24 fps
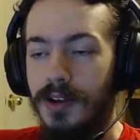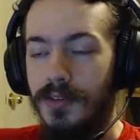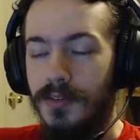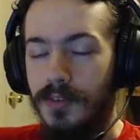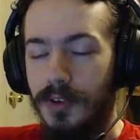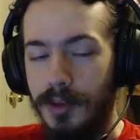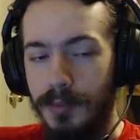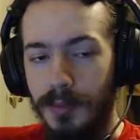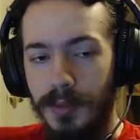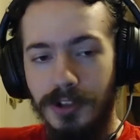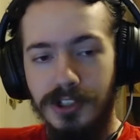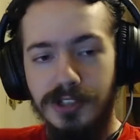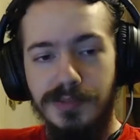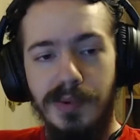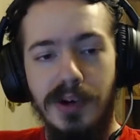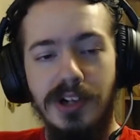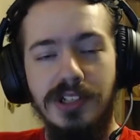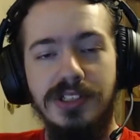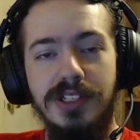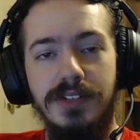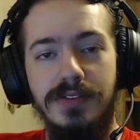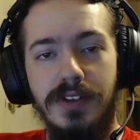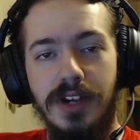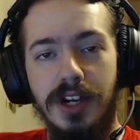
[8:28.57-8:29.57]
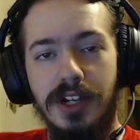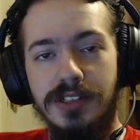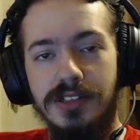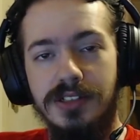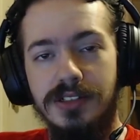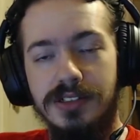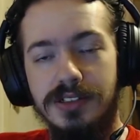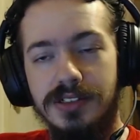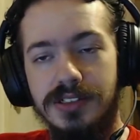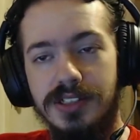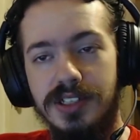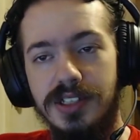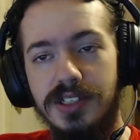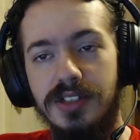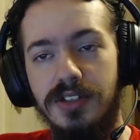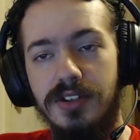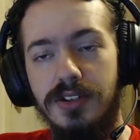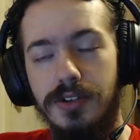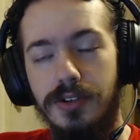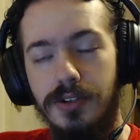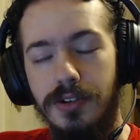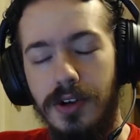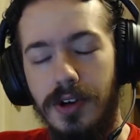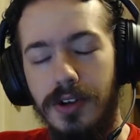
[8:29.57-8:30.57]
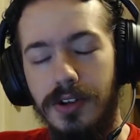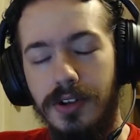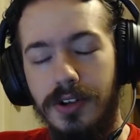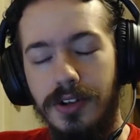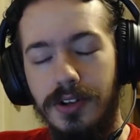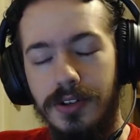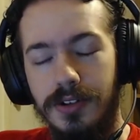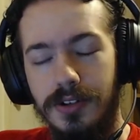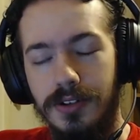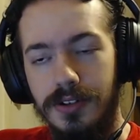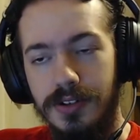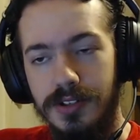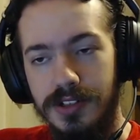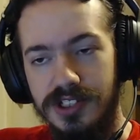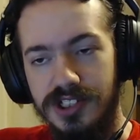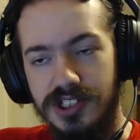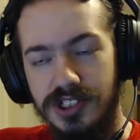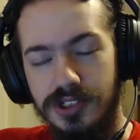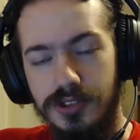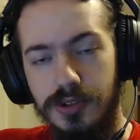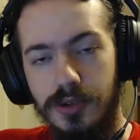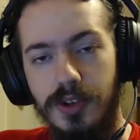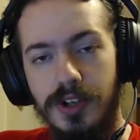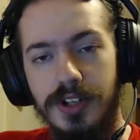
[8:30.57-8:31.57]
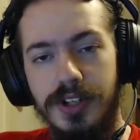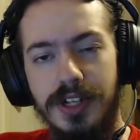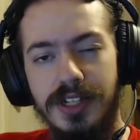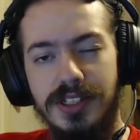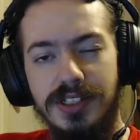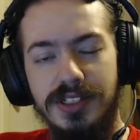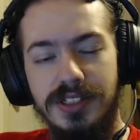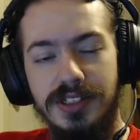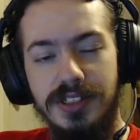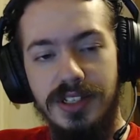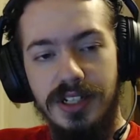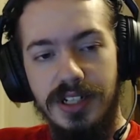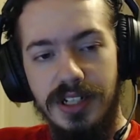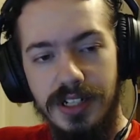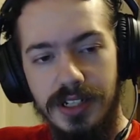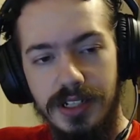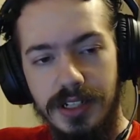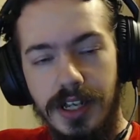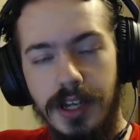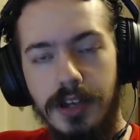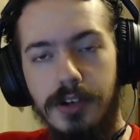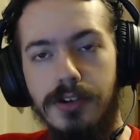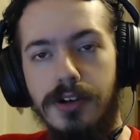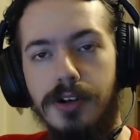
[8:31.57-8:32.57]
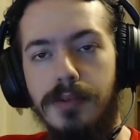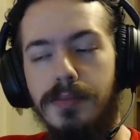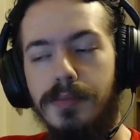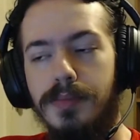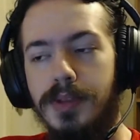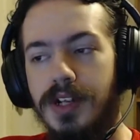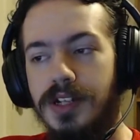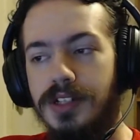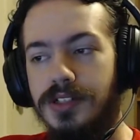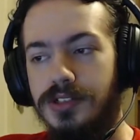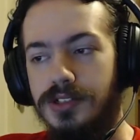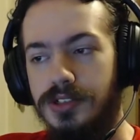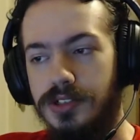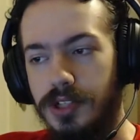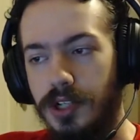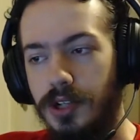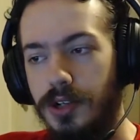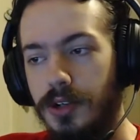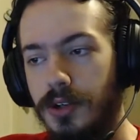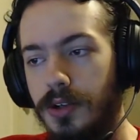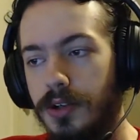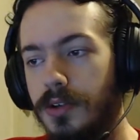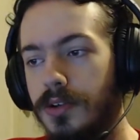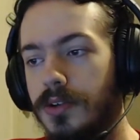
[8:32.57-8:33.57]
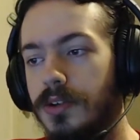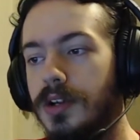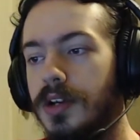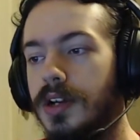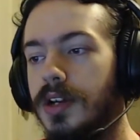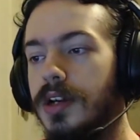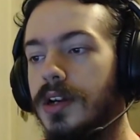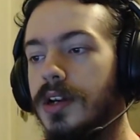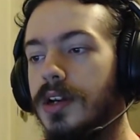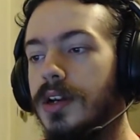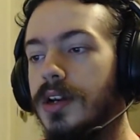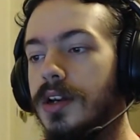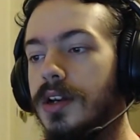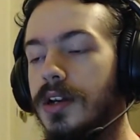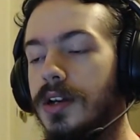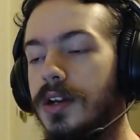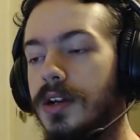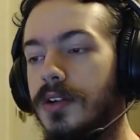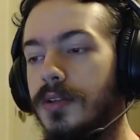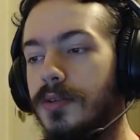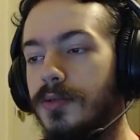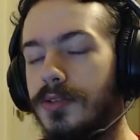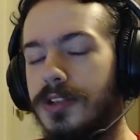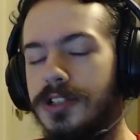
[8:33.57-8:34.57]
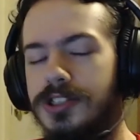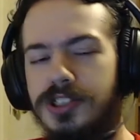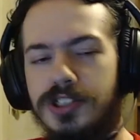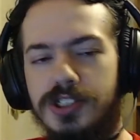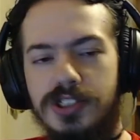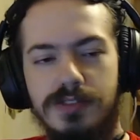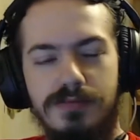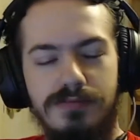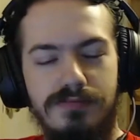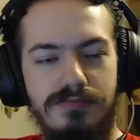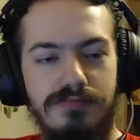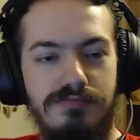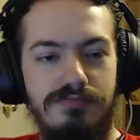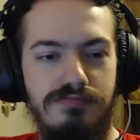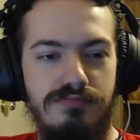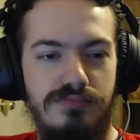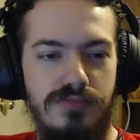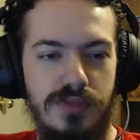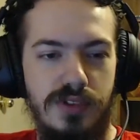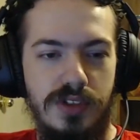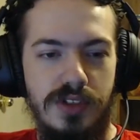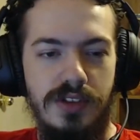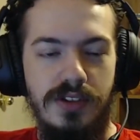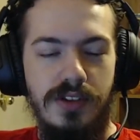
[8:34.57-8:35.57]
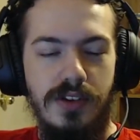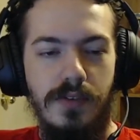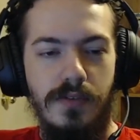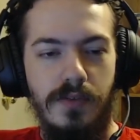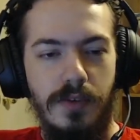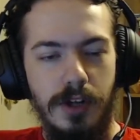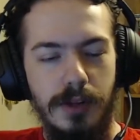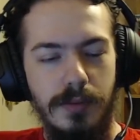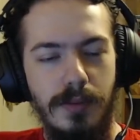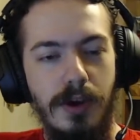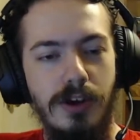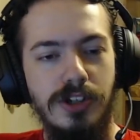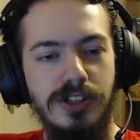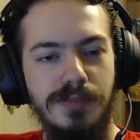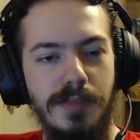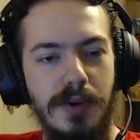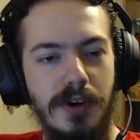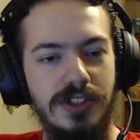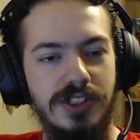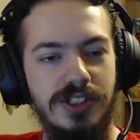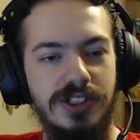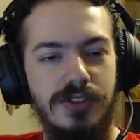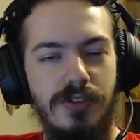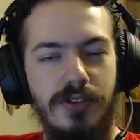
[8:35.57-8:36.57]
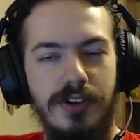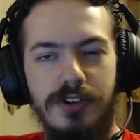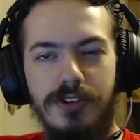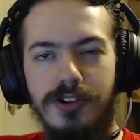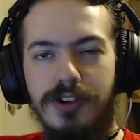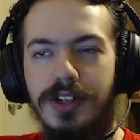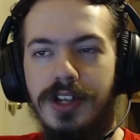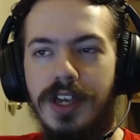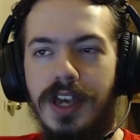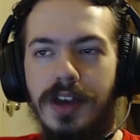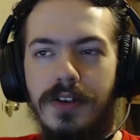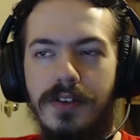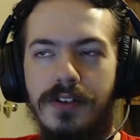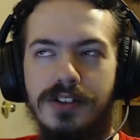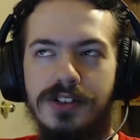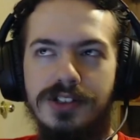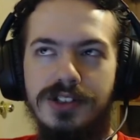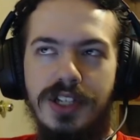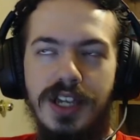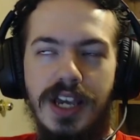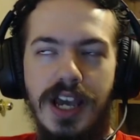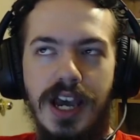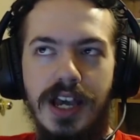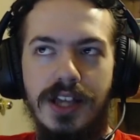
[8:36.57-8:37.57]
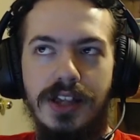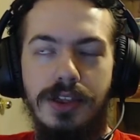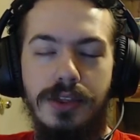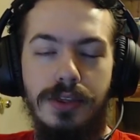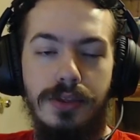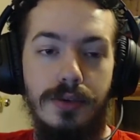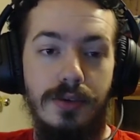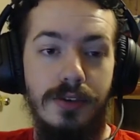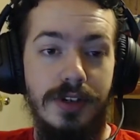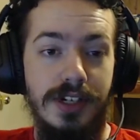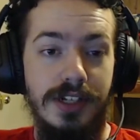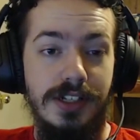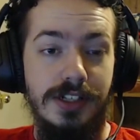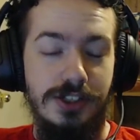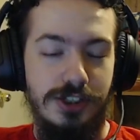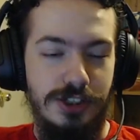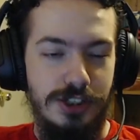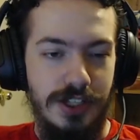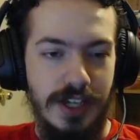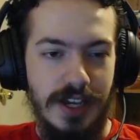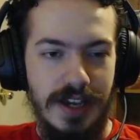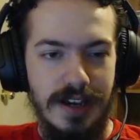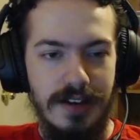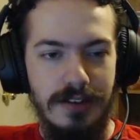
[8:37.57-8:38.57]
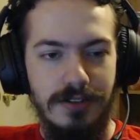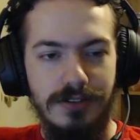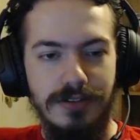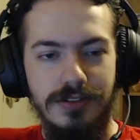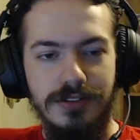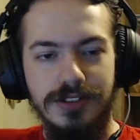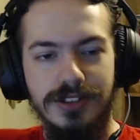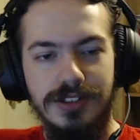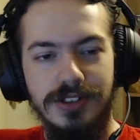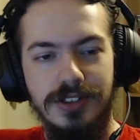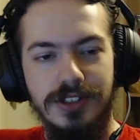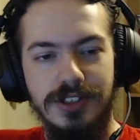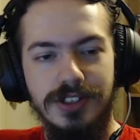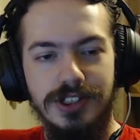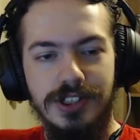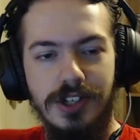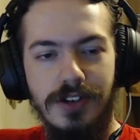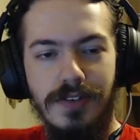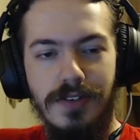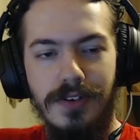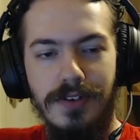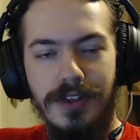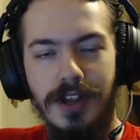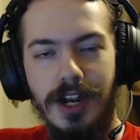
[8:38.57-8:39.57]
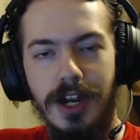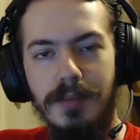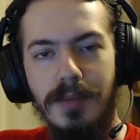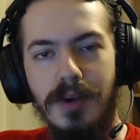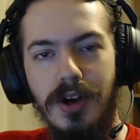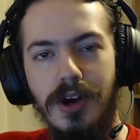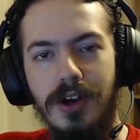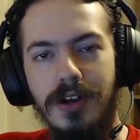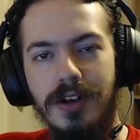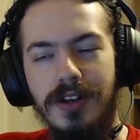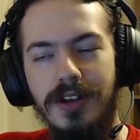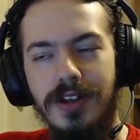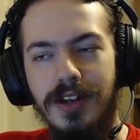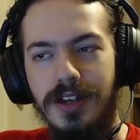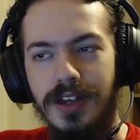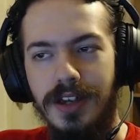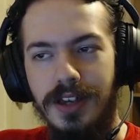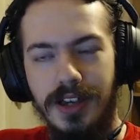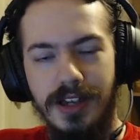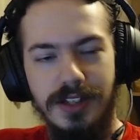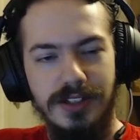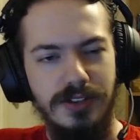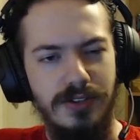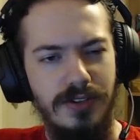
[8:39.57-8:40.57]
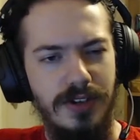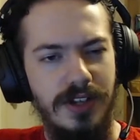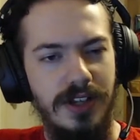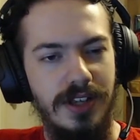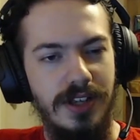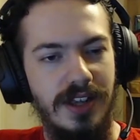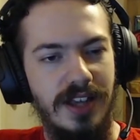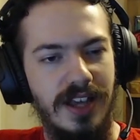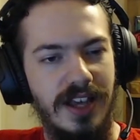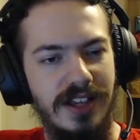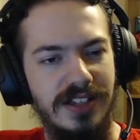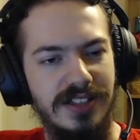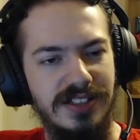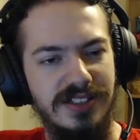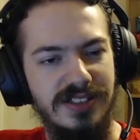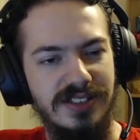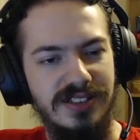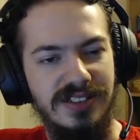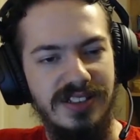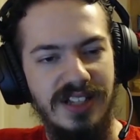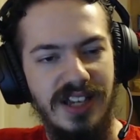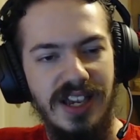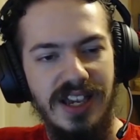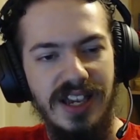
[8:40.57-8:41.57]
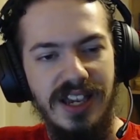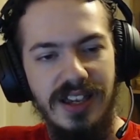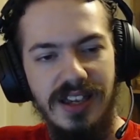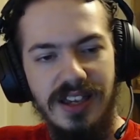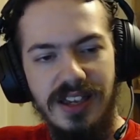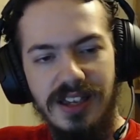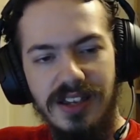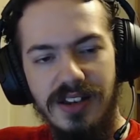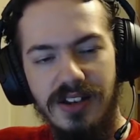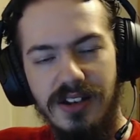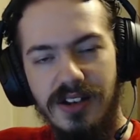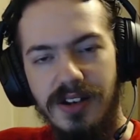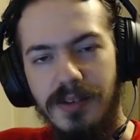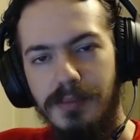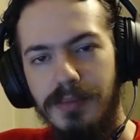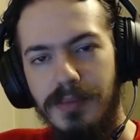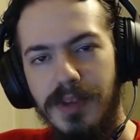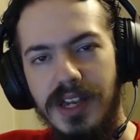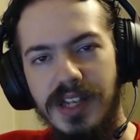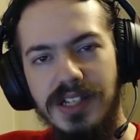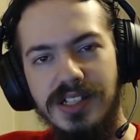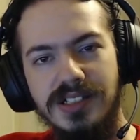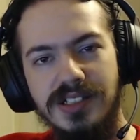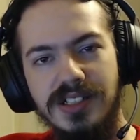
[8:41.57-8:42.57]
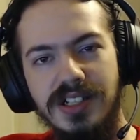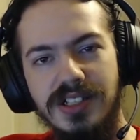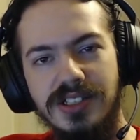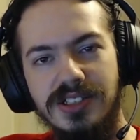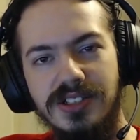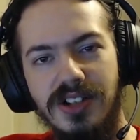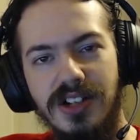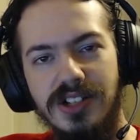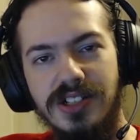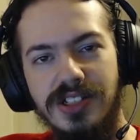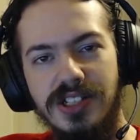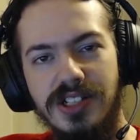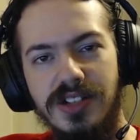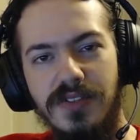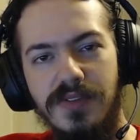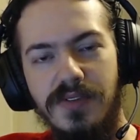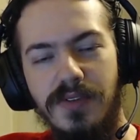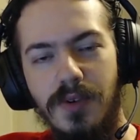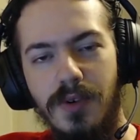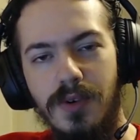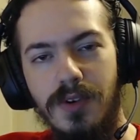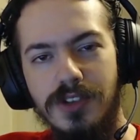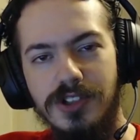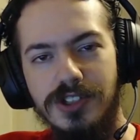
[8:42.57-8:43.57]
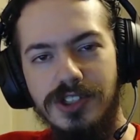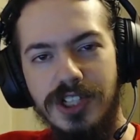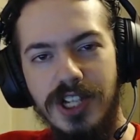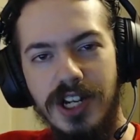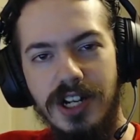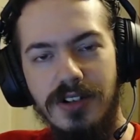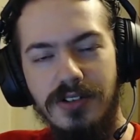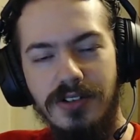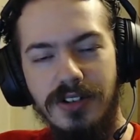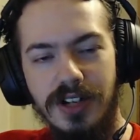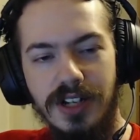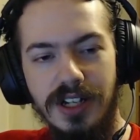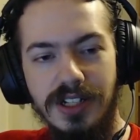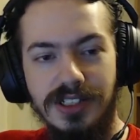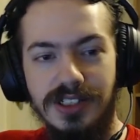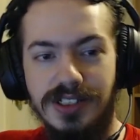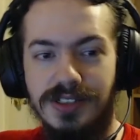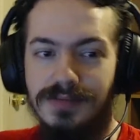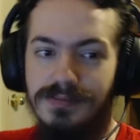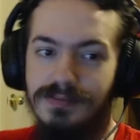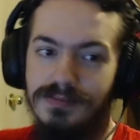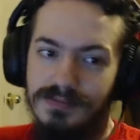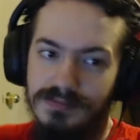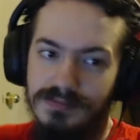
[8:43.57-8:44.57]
for the most part, I've gotten through all the, the story that's in the Allegra Plateau, which for the most part, it's only really actually had three channels on the server that I'm on, and only in the last day basically has gotten a fourth channel because